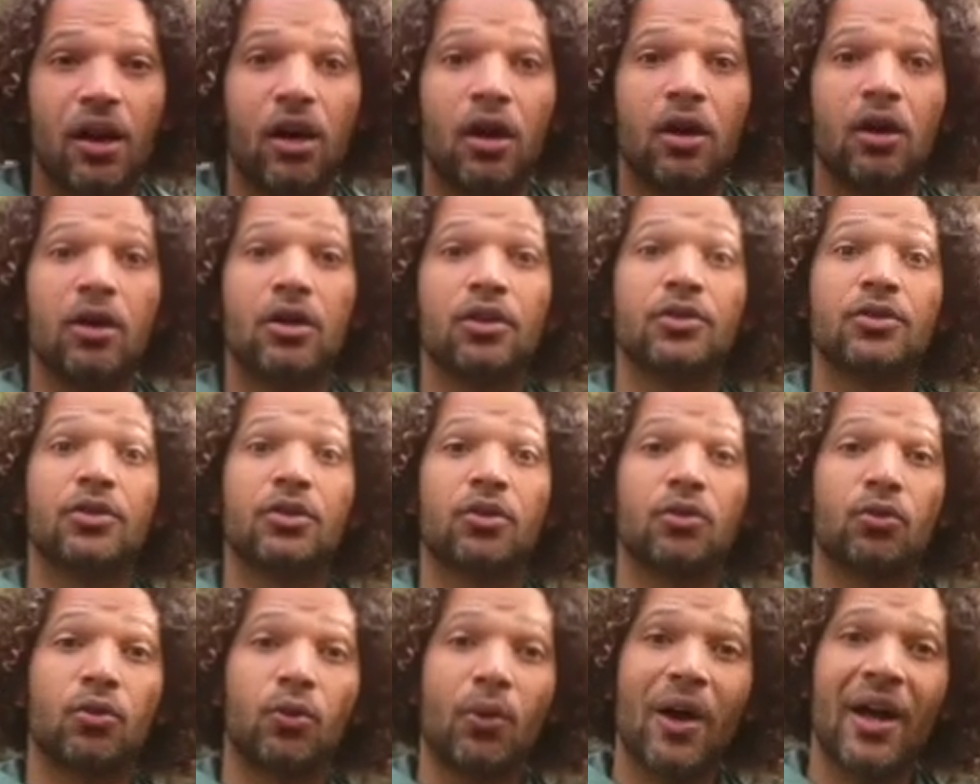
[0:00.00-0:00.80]
on the
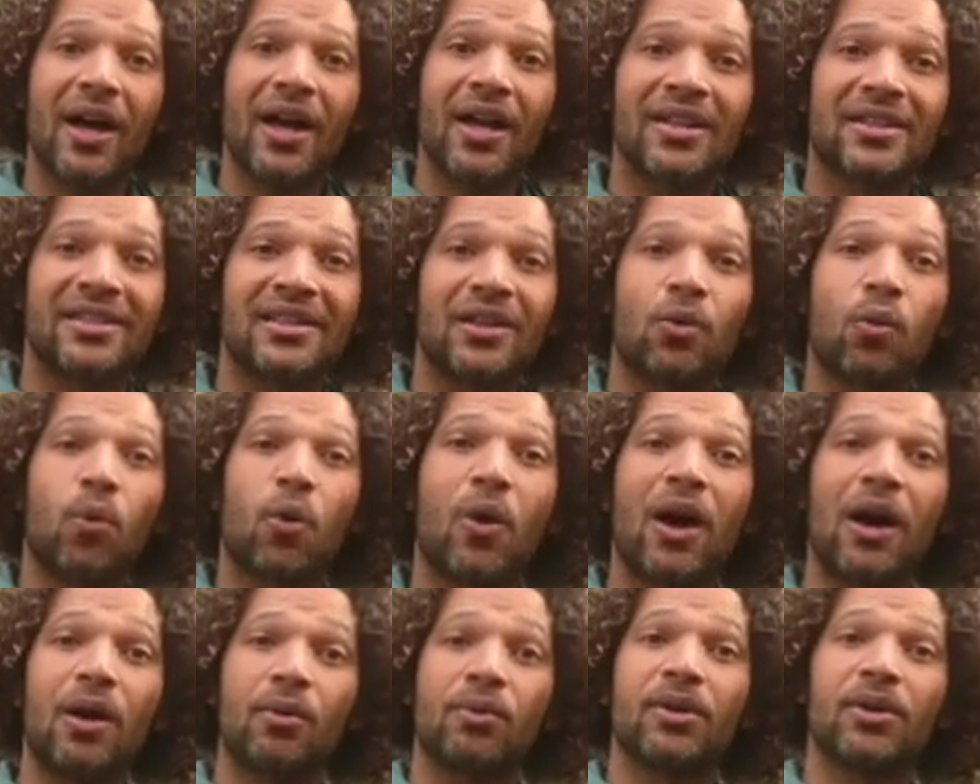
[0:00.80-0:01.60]
grass. And
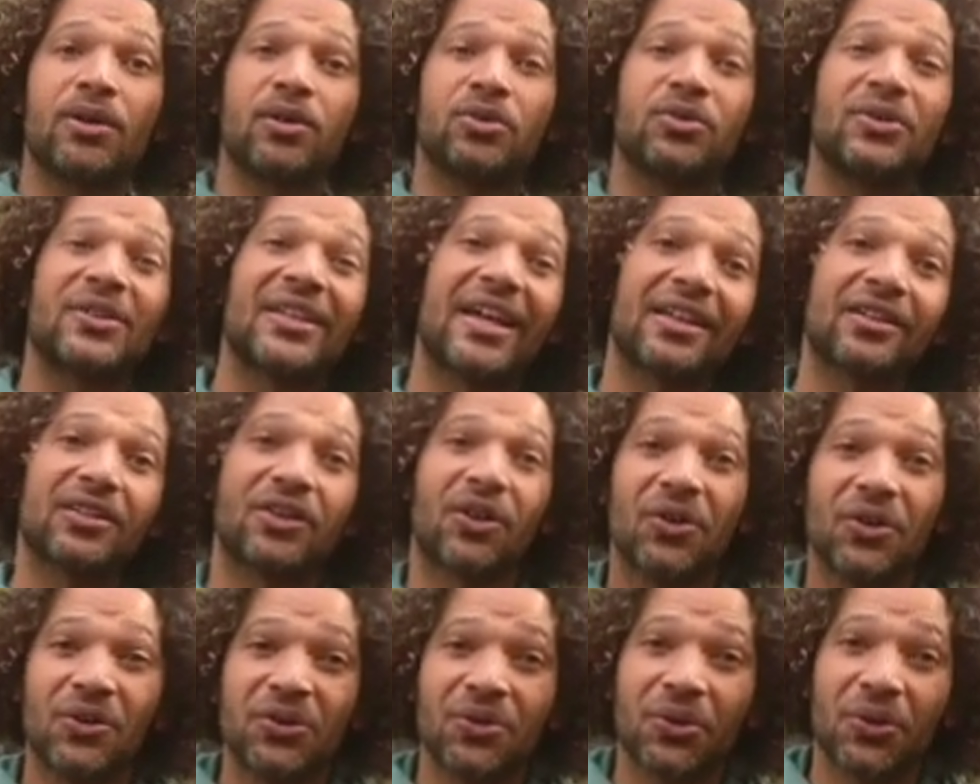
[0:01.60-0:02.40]
why I want to do that
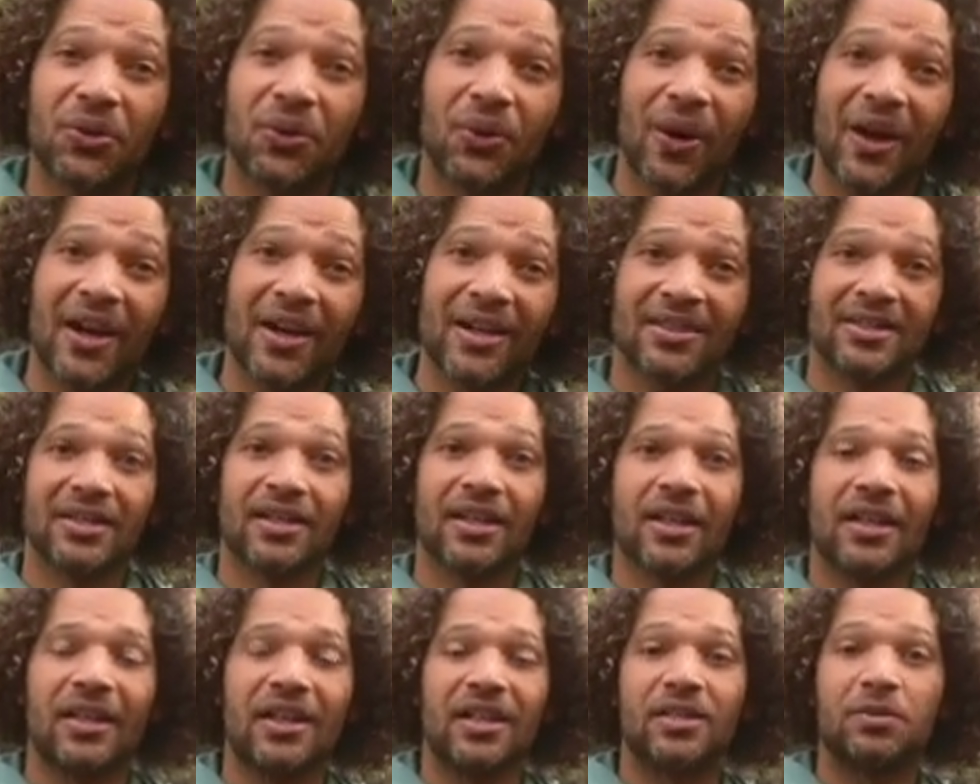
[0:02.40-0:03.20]
on the grass
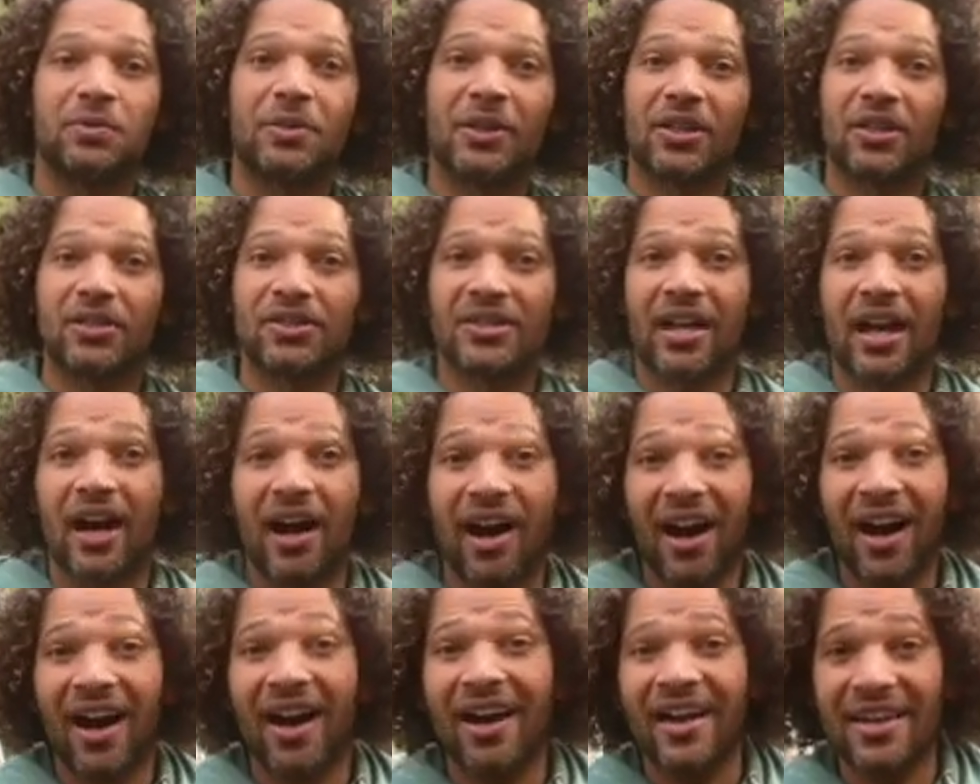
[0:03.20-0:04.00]
is because
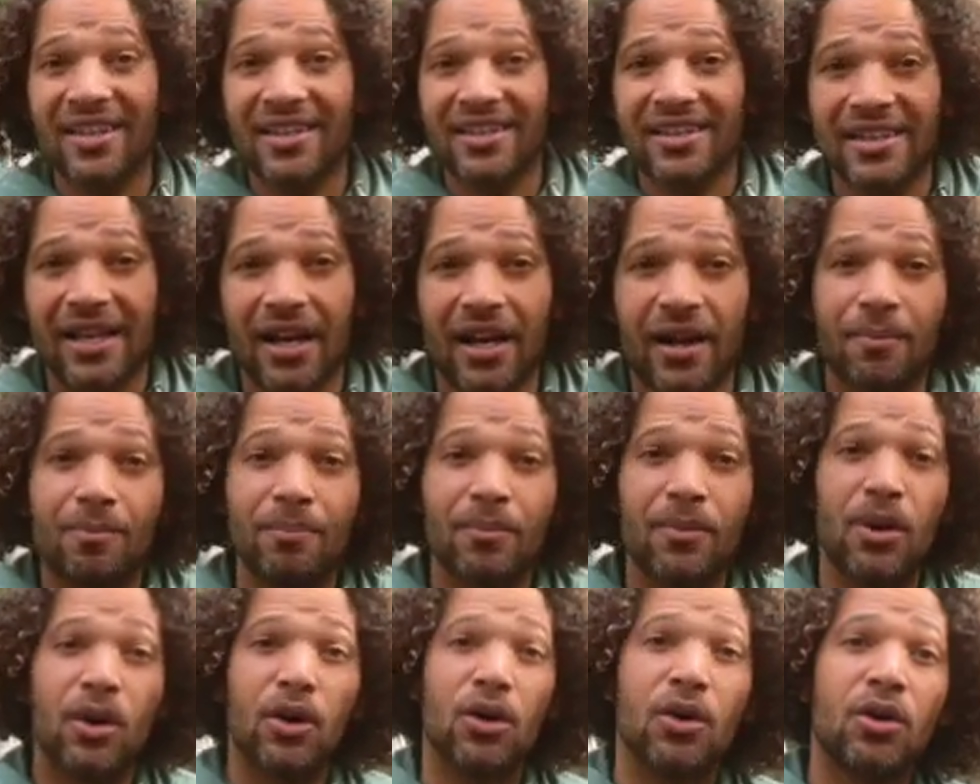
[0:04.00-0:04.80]
as I
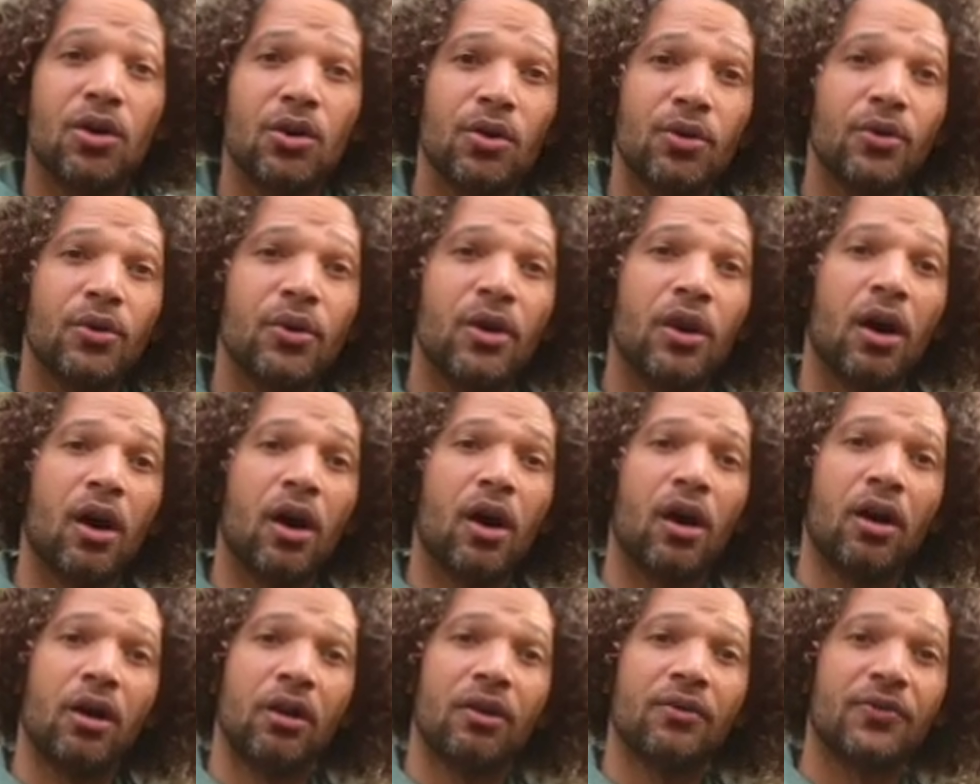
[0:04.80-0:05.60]
mow
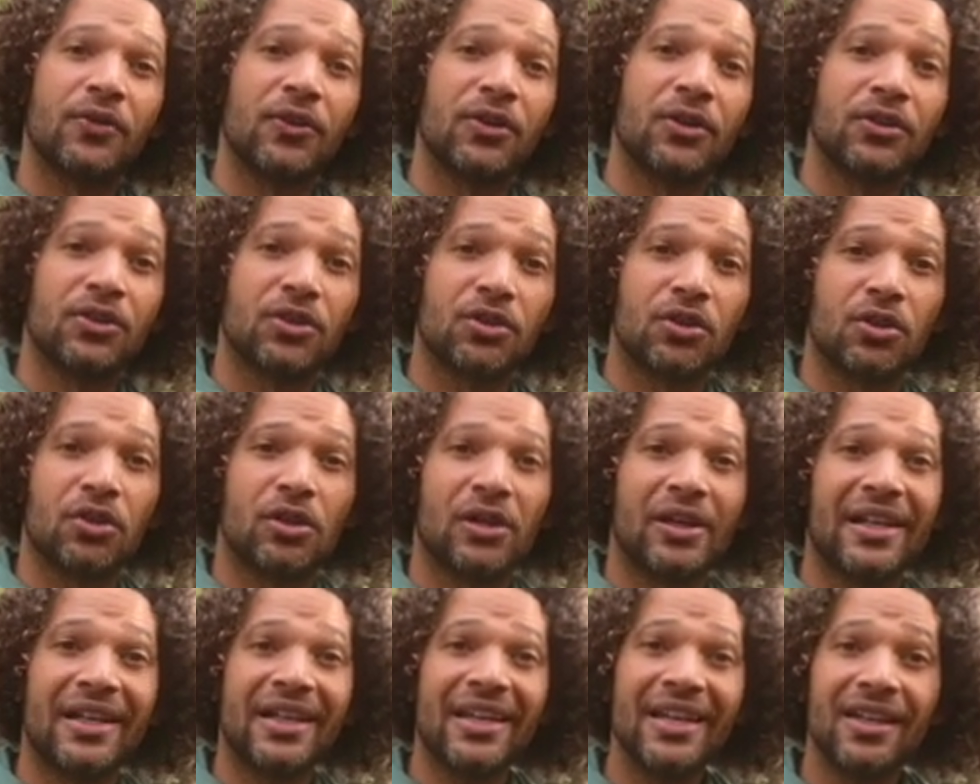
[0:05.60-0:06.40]
over the
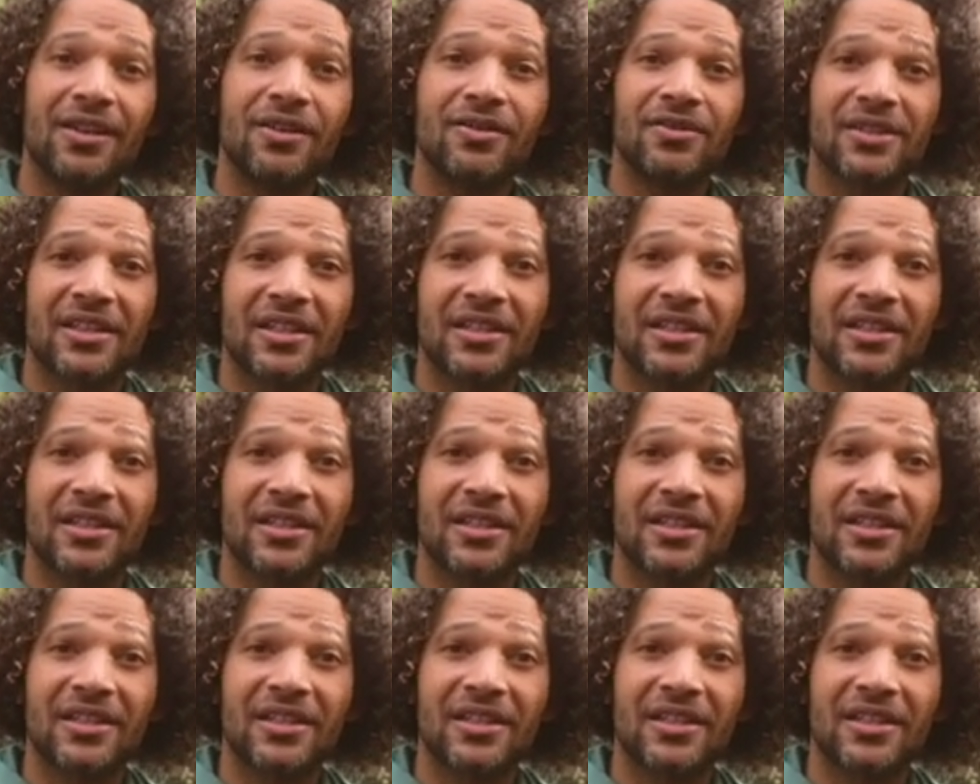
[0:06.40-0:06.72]
leaves,